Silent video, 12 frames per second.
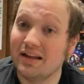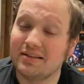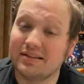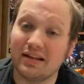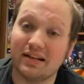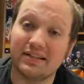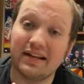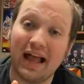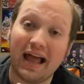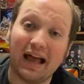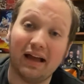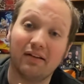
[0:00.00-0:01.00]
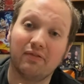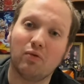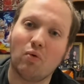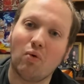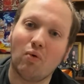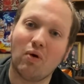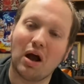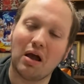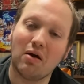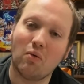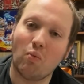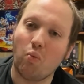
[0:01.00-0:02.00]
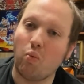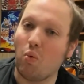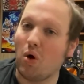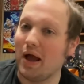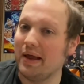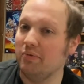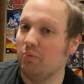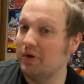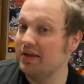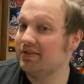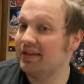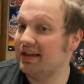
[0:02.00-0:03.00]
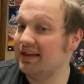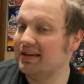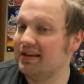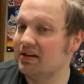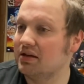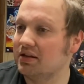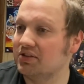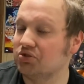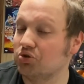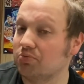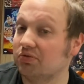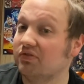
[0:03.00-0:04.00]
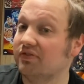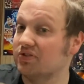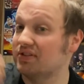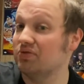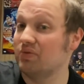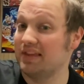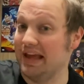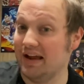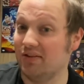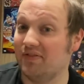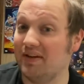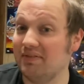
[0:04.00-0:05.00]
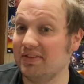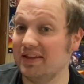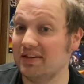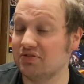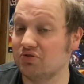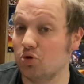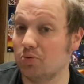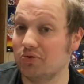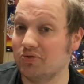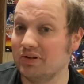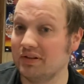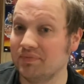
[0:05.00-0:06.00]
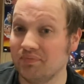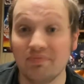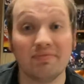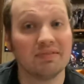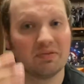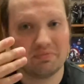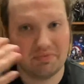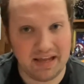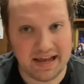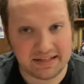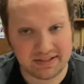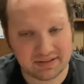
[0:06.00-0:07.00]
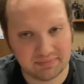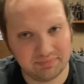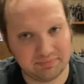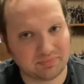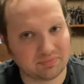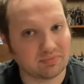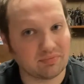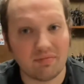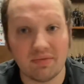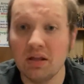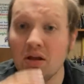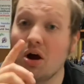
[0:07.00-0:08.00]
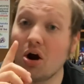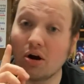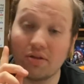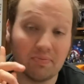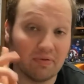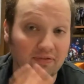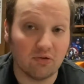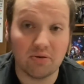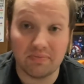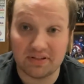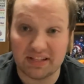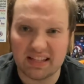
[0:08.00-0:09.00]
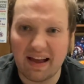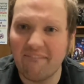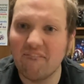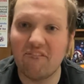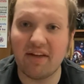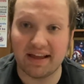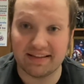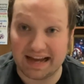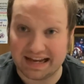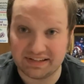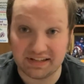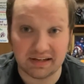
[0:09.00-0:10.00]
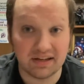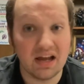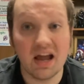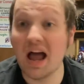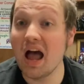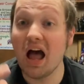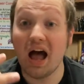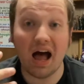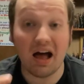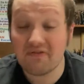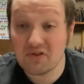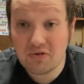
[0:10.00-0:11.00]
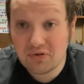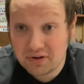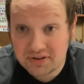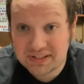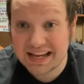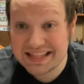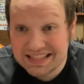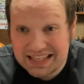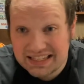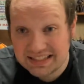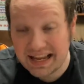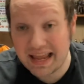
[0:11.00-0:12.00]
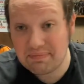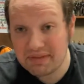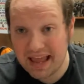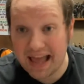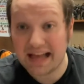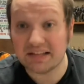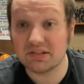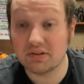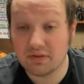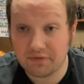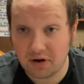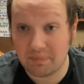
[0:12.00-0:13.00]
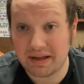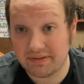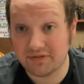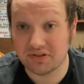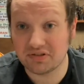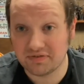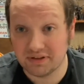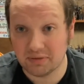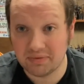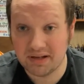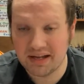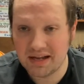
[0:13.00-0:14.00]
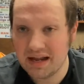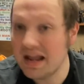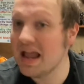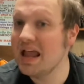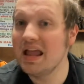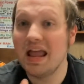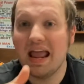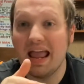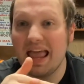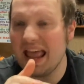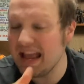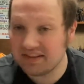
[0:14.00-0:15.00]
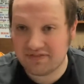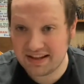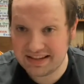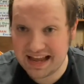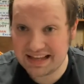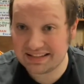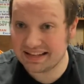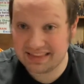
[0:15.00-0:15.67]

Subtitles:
Does it have what we think is normal versus what the Addams Family think is normal? Yes. Are the performances fantastic? Of course, it's the same cast from that first film. It's fantastic.